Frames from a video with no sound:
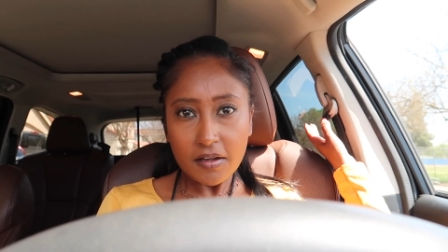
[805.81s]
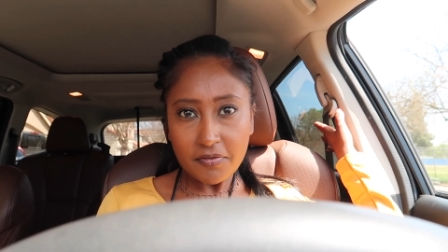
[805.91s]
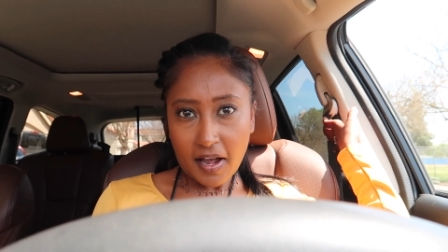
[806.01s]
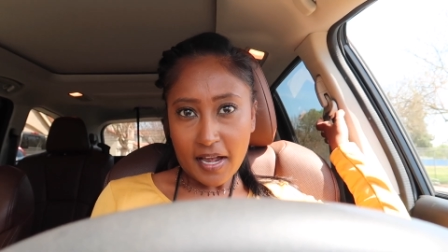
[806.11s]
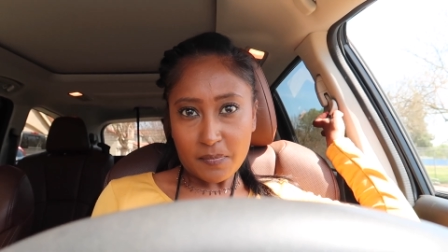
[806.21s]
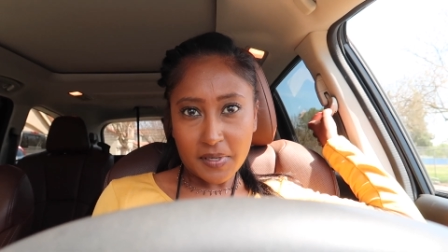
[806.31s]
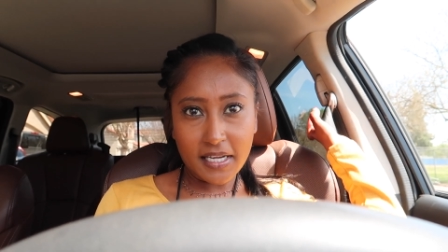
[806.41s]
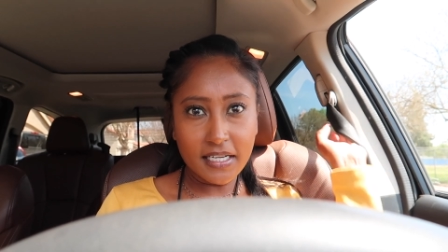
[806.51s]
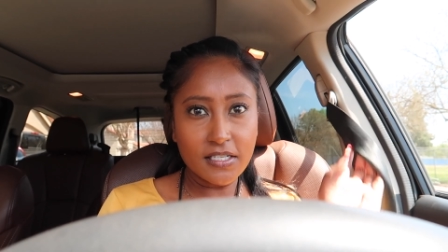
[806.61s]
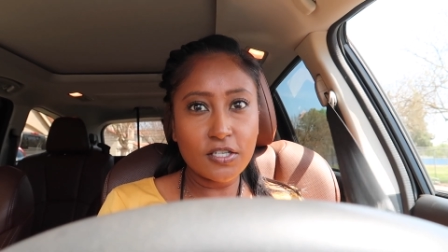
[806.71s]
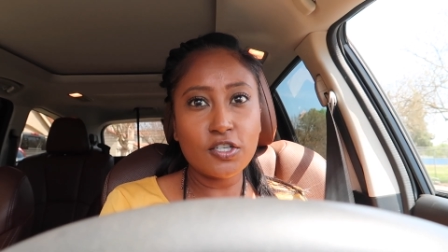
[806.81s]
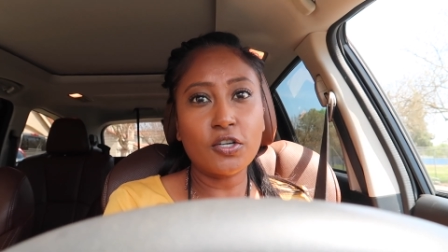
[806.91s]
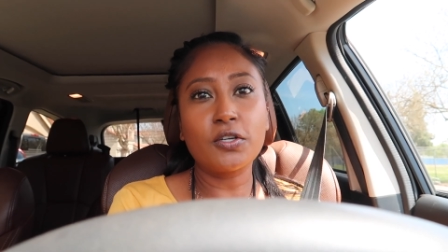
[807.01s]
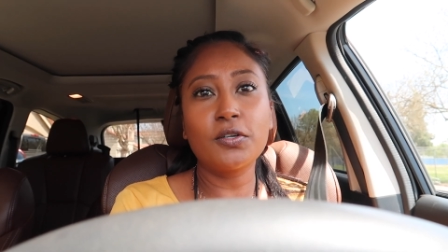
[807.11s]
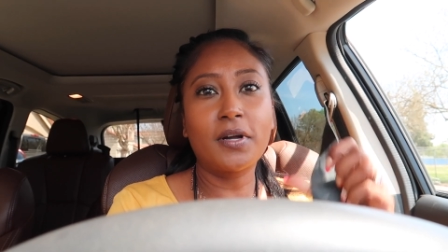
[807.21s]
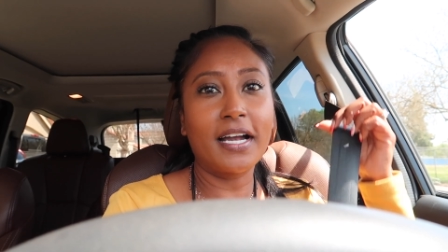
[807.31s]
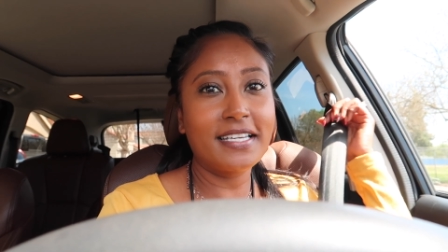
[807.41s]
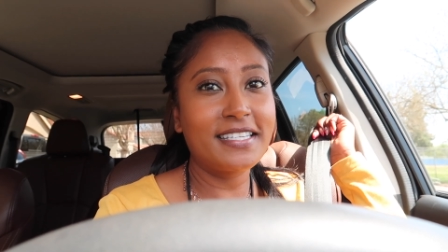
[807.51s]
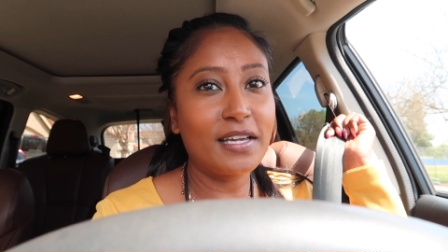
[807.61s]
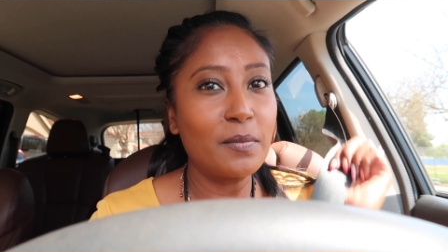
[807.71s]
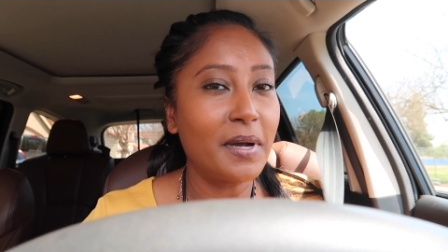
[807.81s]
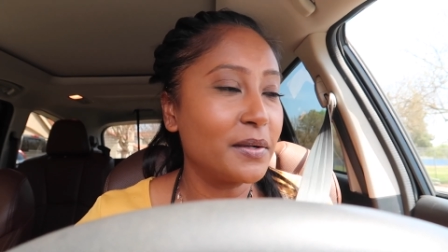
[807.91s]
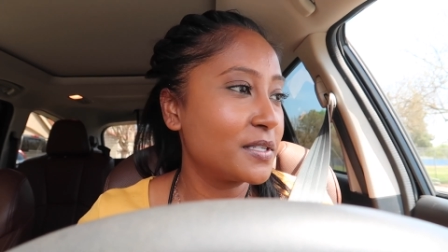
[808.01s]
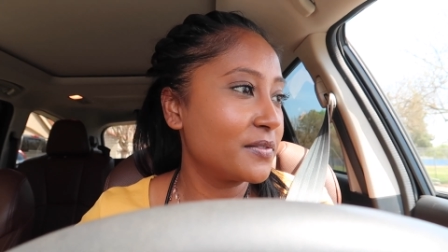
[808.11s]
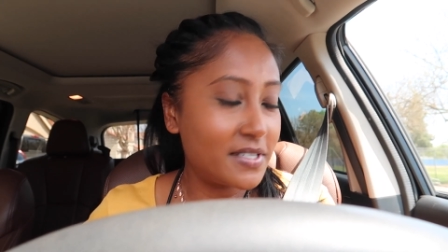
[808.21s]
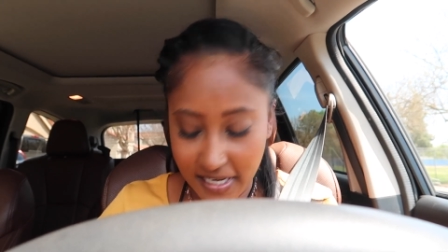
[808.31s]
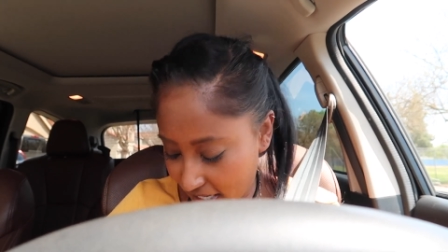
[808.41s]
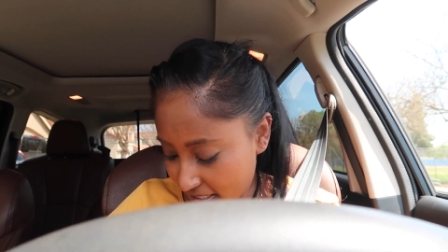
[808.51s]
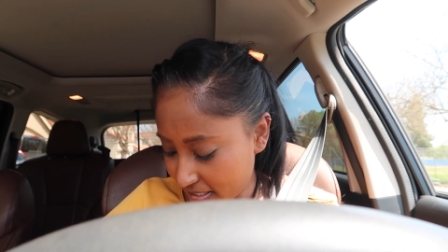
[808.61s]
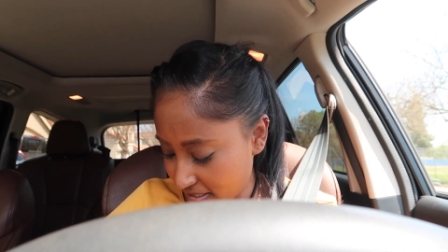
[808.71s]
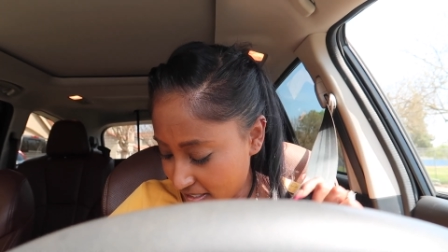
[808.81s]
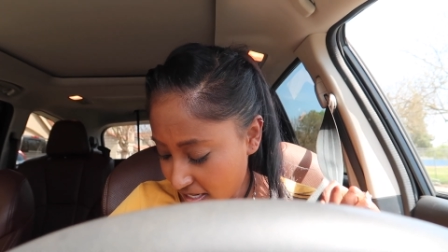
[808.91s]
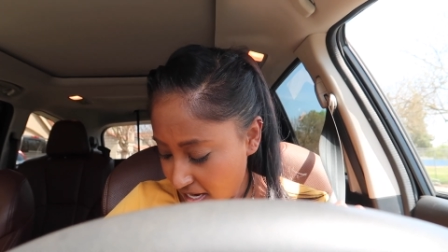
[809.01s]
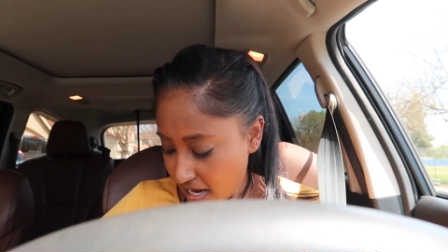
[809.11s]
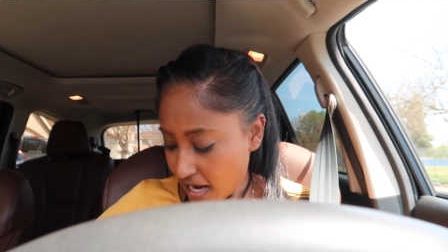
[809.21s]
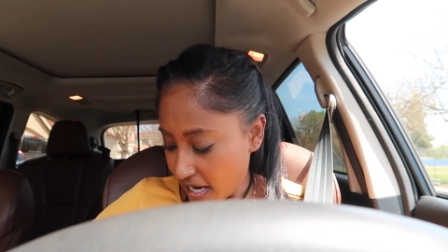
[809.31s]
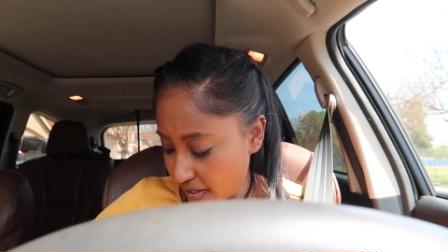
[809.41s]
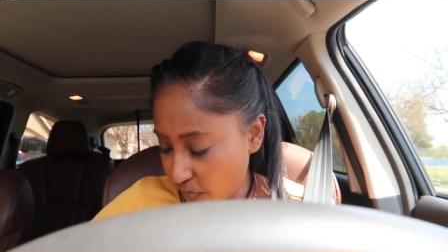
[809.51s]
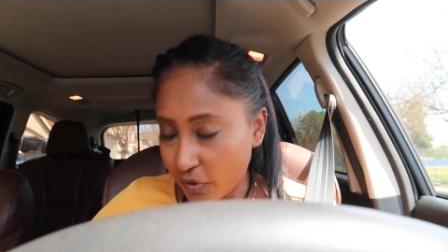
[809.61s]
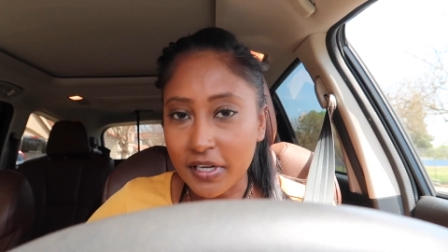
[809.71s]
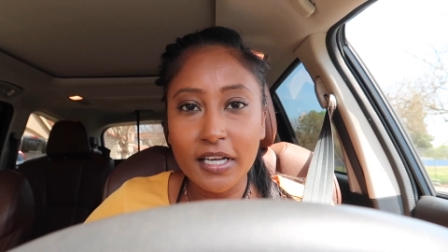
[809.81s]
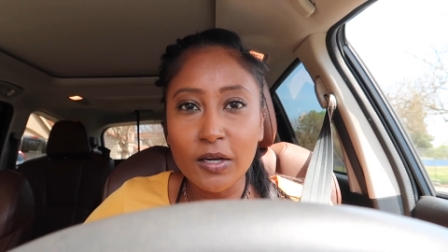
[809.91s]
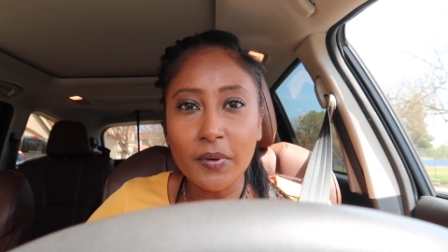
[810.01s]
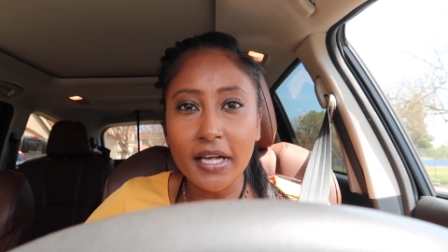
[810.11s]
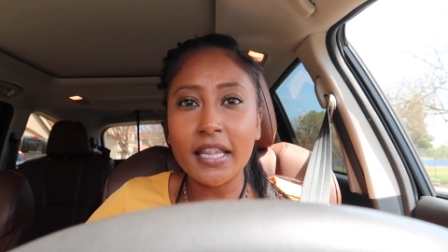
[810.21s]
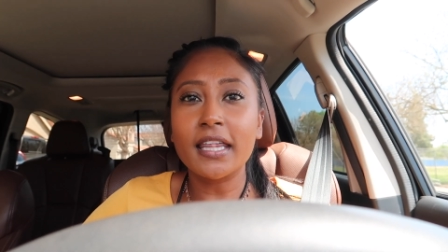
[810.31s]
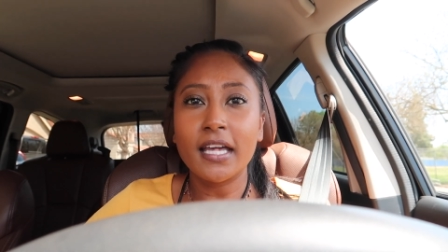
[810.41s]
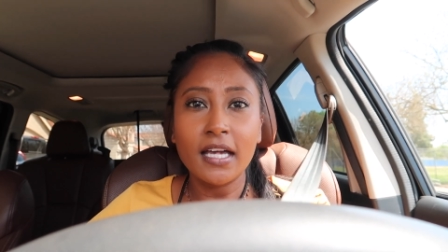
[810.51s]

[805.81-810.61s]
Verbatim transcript: If I begin to show you guys the amount of sand I am working with,